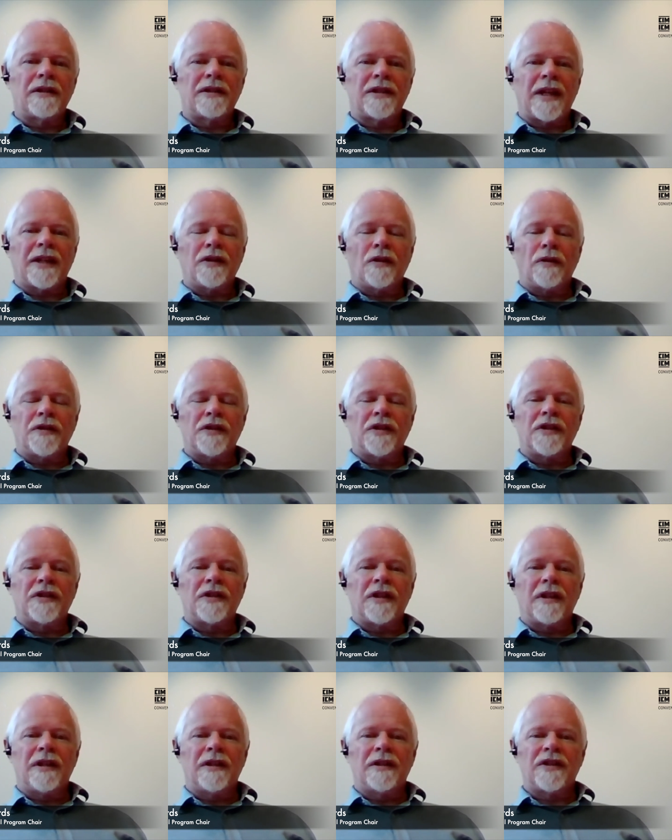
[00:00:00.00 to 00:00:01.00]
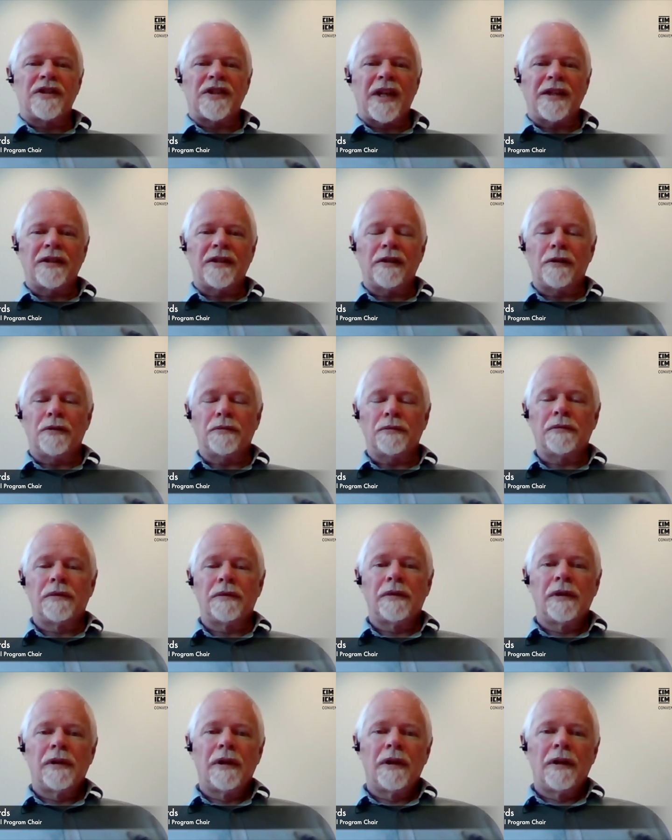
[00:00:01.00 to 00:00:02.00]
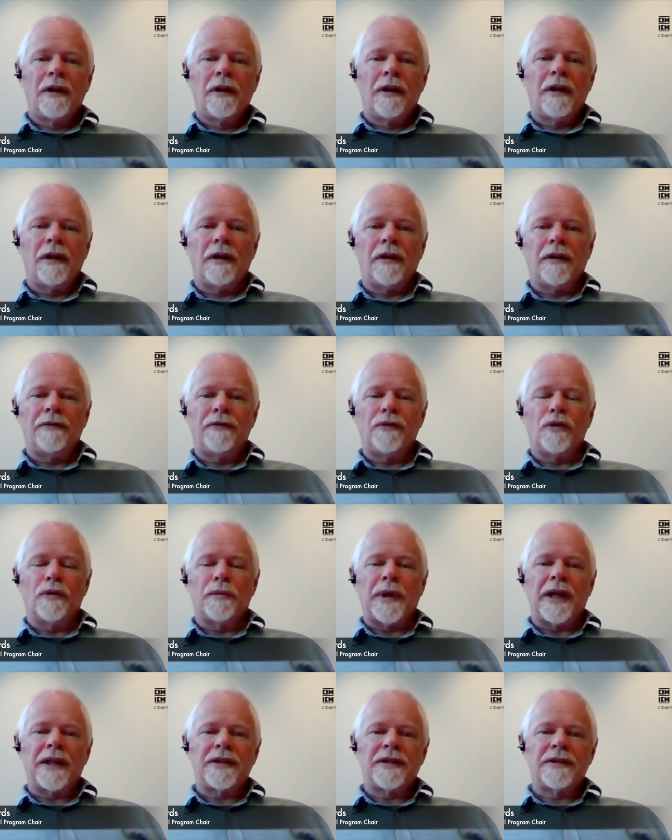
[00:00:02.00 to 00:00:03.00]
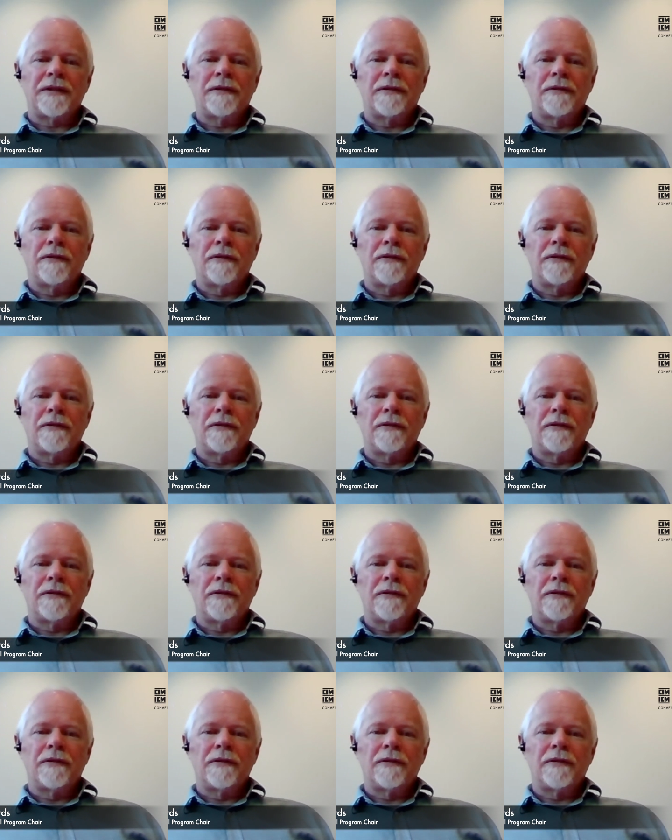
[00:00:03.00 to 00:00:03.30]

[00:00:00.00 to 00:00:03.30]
technologies in standalone formats.